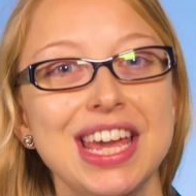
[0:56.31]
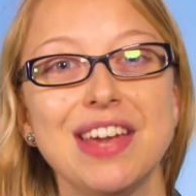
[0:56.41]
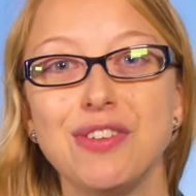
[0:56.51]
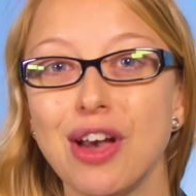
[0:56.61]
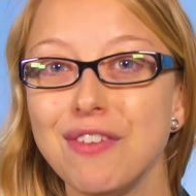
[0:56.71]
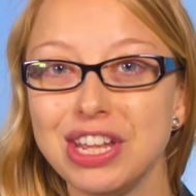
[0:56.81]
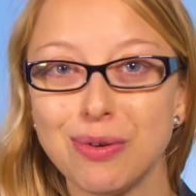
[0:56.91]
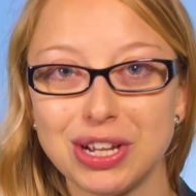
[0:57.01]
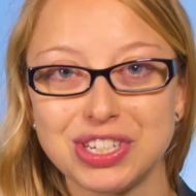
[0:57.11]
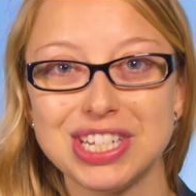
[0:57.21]
If you have any
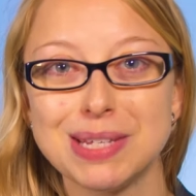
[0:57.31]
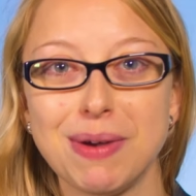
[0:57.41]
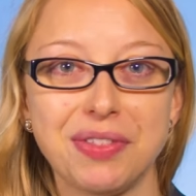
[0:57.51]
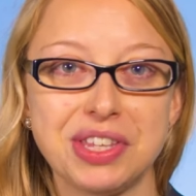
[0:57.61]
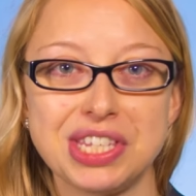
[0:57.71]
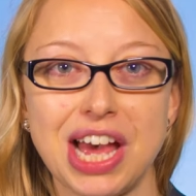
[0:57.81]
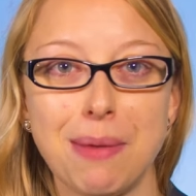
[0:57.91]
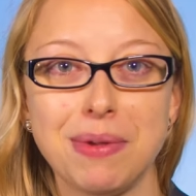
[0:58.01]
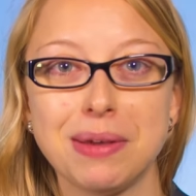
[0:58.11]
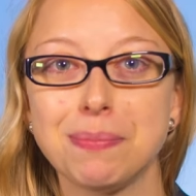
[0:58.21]
questions about this
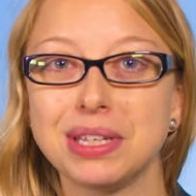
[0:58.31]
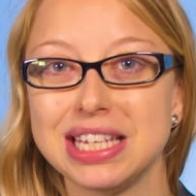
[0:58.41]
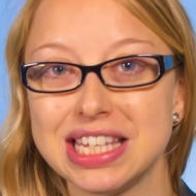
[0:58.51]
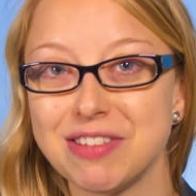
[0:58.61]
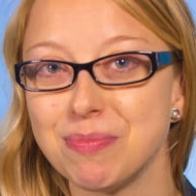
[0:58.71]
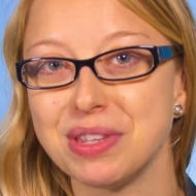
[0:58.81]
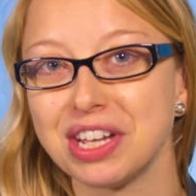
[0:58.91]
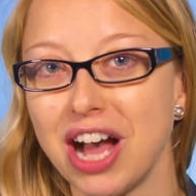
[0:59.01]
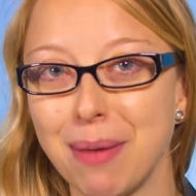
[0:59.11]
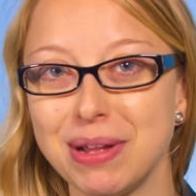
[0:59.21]
topic, please leave them in
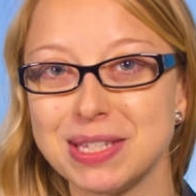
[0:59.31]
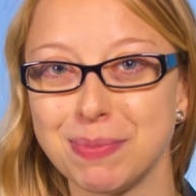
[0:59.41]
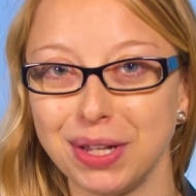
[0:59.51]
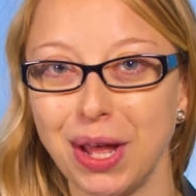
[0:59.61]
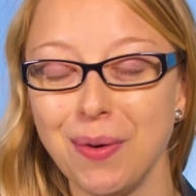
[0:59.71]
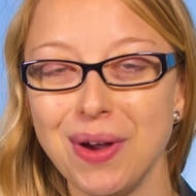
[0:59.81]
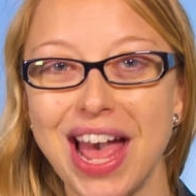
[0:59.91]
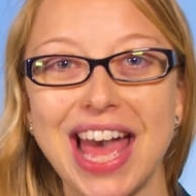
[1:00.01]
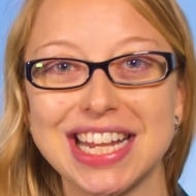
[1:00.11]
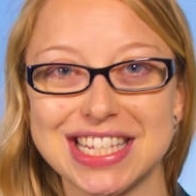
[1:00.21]
the comments below.
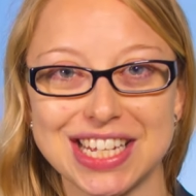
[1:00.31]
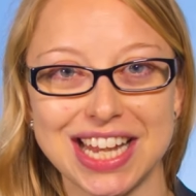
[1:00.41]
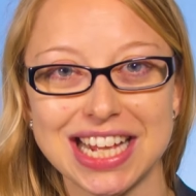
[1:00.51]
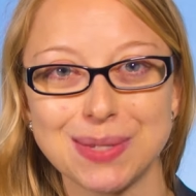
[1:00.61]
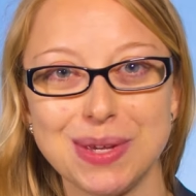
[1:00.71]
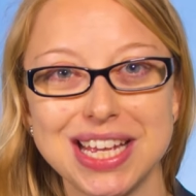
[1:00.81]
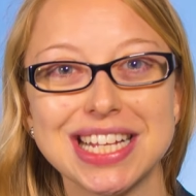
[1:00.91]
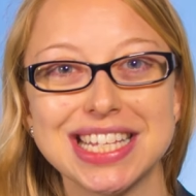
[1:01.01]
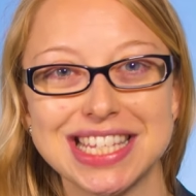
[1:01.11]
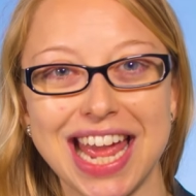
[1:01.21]
And until next week,
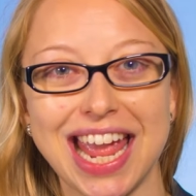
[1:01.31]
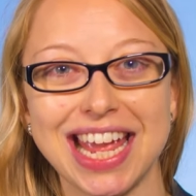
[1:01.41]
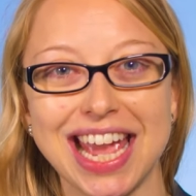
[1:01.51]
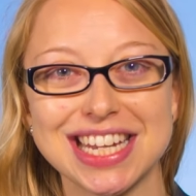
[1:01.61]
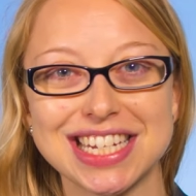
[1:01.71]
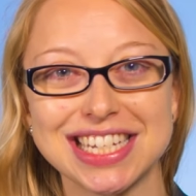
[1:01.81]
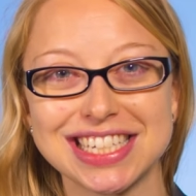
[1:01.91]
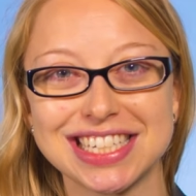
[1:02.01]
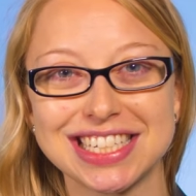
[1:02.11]
stay engaging.